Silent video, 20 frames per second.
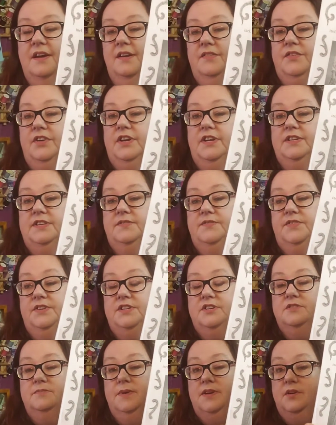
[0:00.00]
I've got to
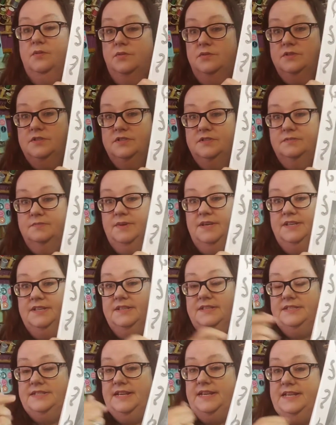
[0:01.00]
finish my course, my
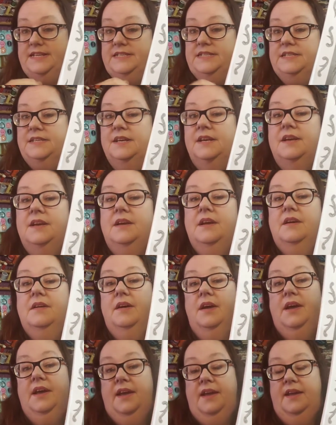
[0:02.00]
stays,
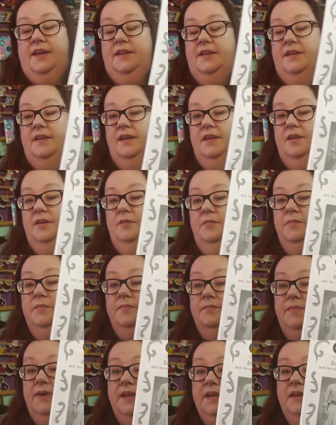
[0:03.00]
and
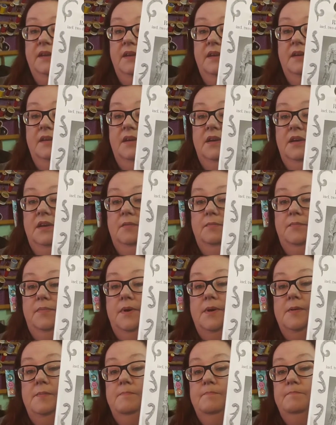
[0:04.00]
make a
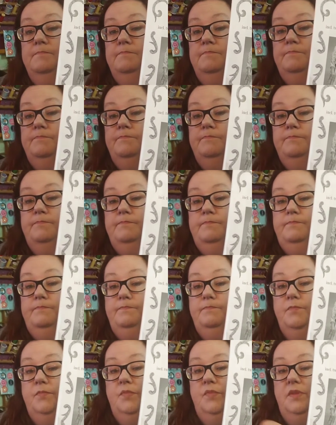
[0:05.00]
bum
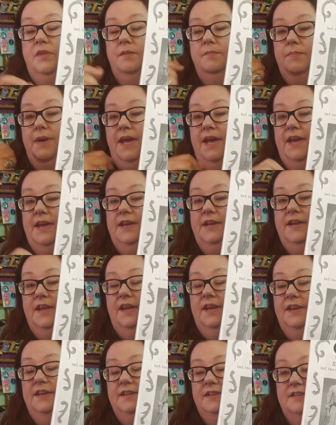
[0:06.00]
pad
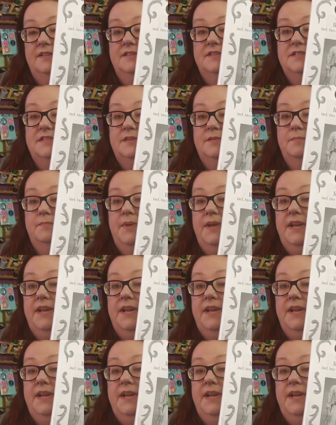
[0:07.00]
and some